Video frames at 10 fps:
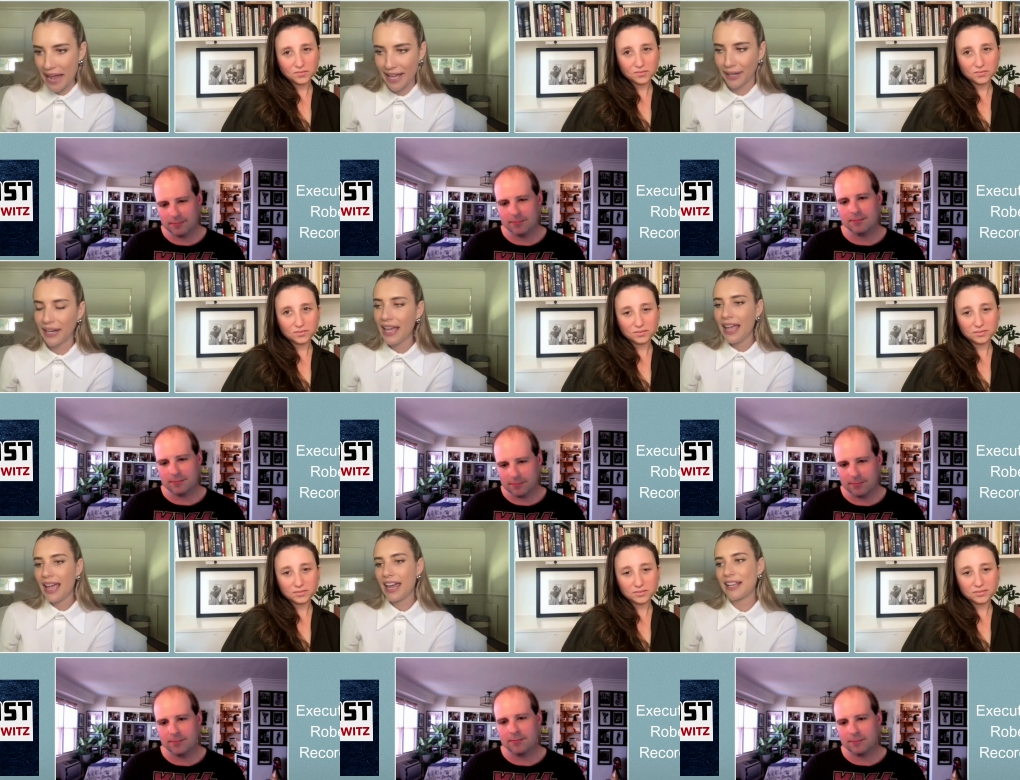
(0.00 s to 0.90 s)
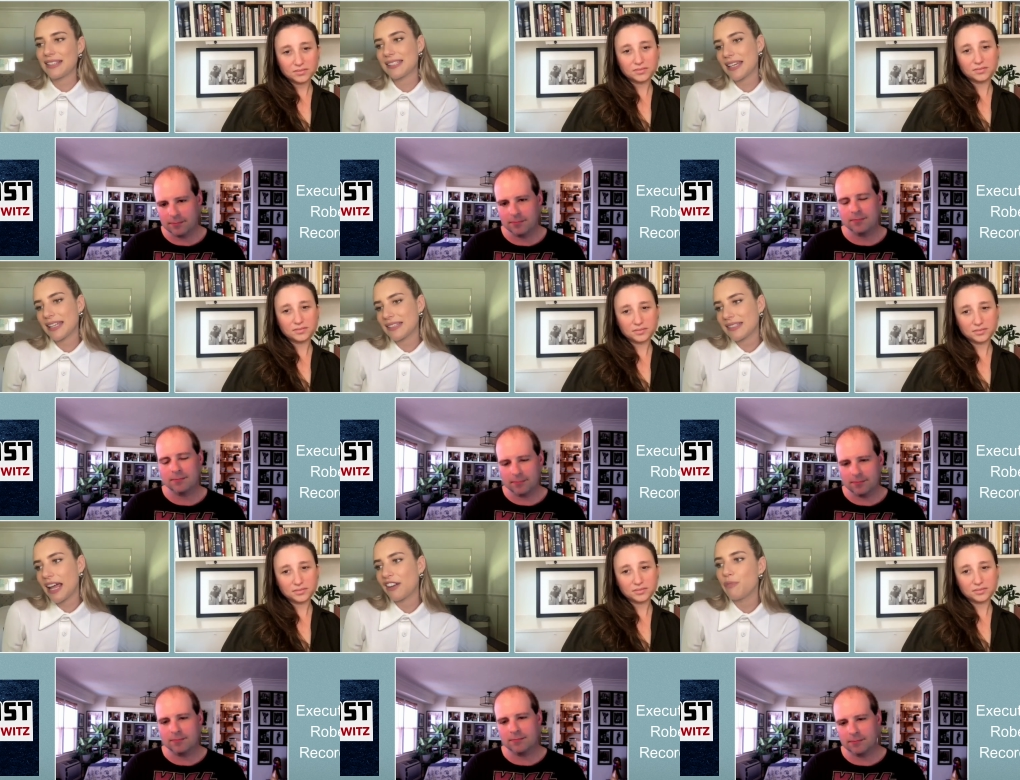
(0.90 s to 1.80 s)
Speaker 1: Mann. And it's
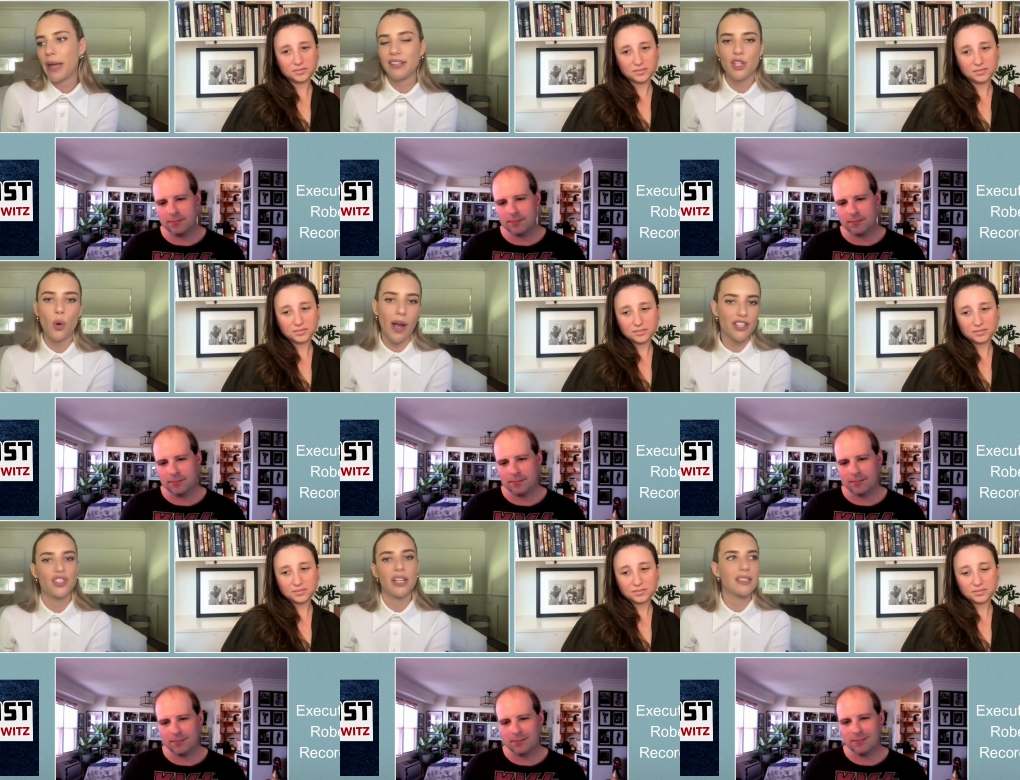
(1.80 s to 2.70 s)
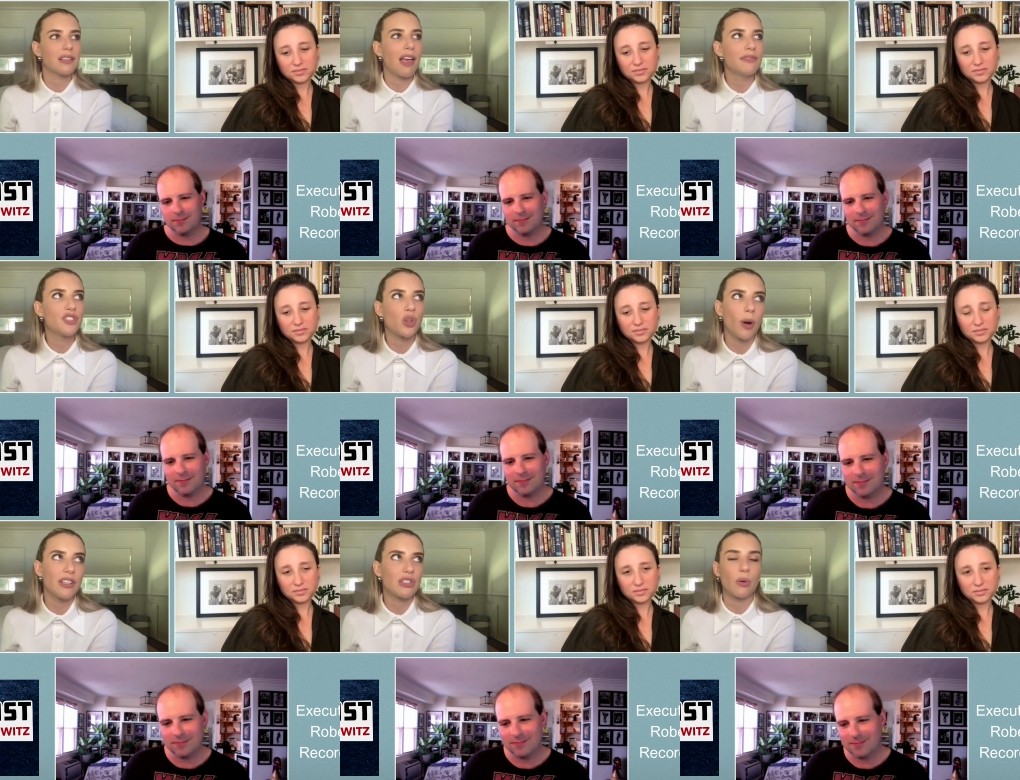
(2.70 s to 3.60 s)
kind of begs the question, is love
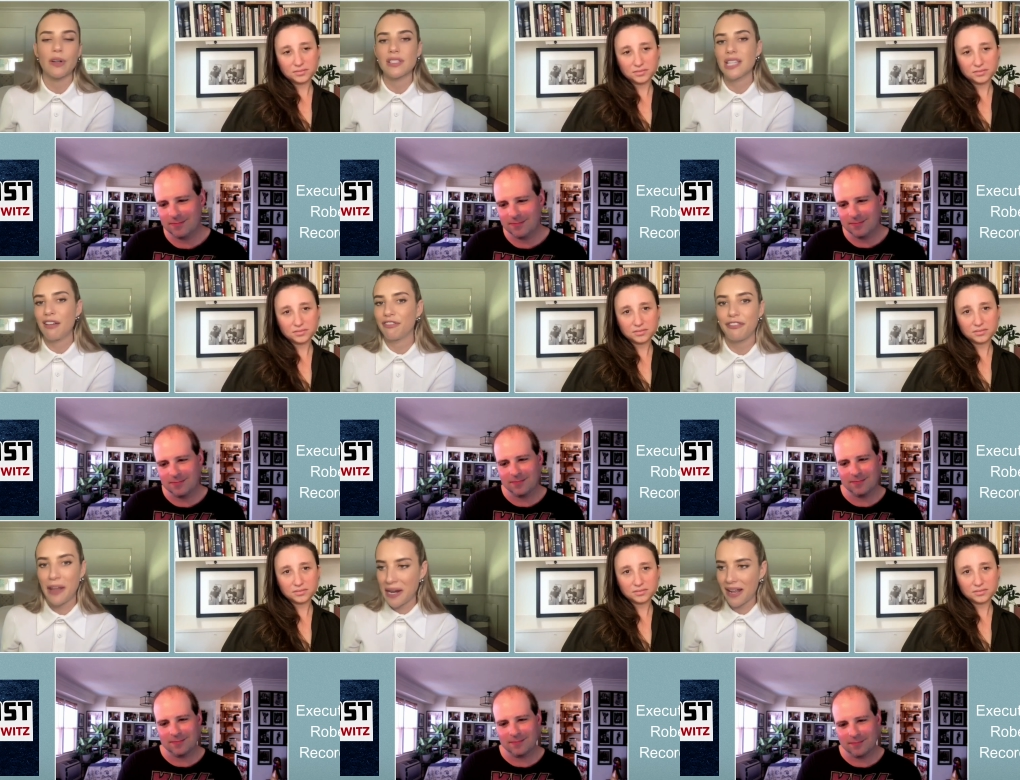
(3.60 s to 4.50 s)
choice or is love fate?